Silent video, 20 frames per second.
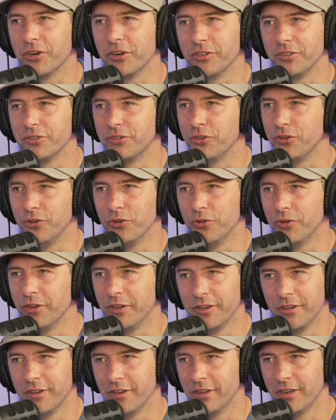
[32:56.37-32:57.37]
too, and
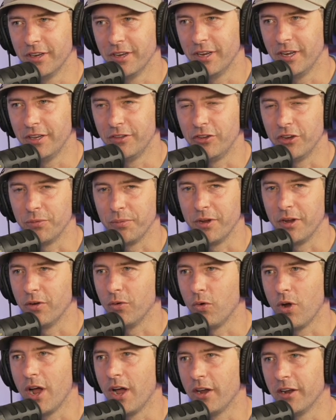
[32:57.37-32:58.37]
it took me a
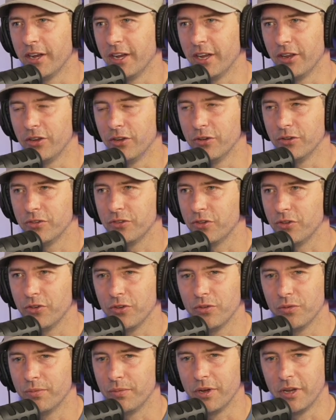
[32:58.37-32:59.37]
while to get used to them,
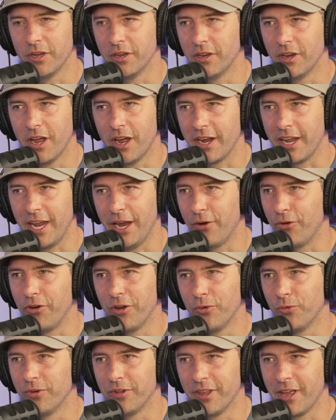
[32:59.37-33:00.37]
but I can't run
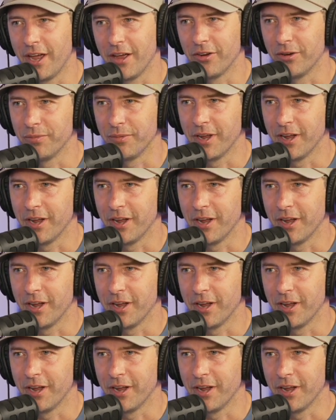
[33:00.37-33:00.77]
without them now.